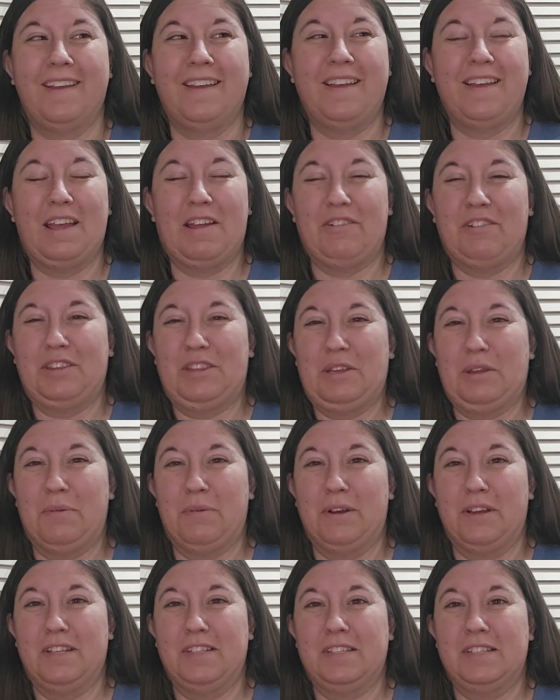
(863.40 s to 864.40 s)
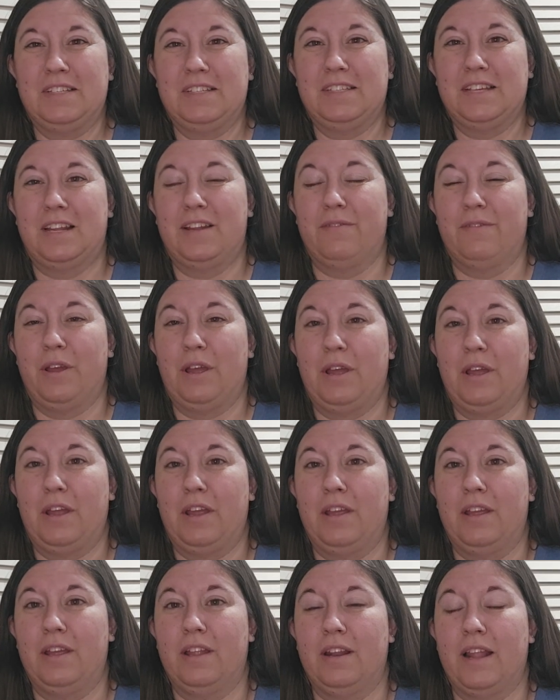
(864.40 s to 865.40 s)
everything it was, and said
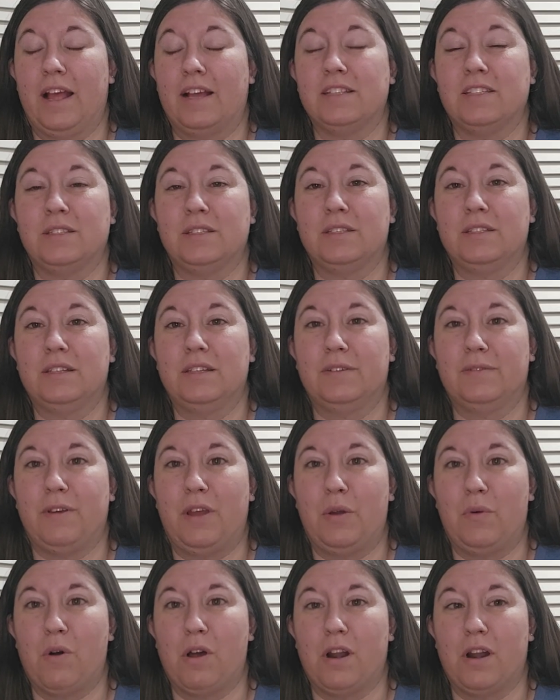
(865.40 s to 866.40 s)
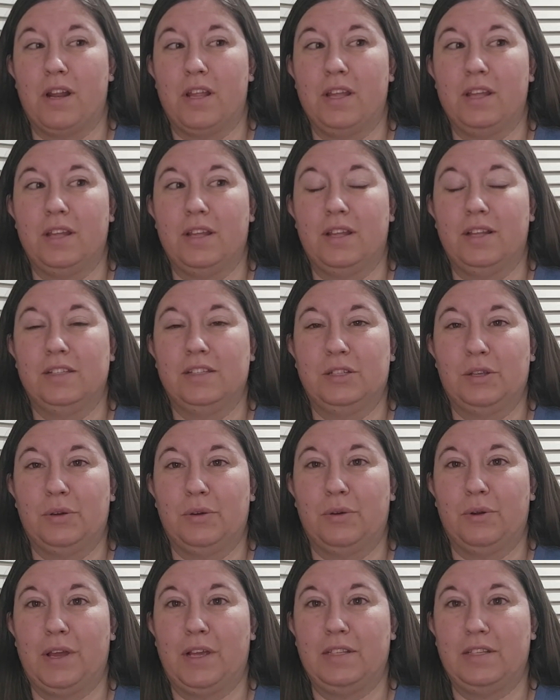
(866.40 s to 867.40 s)
and asked if I wanted it, and
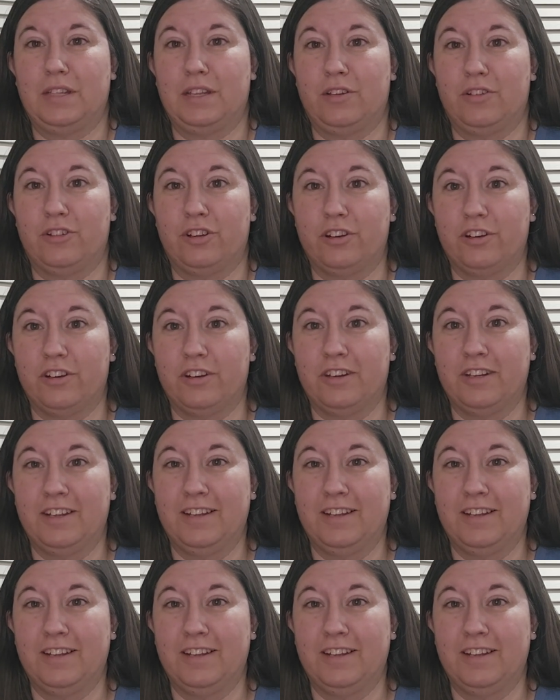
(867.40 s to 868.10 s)
so I said sure.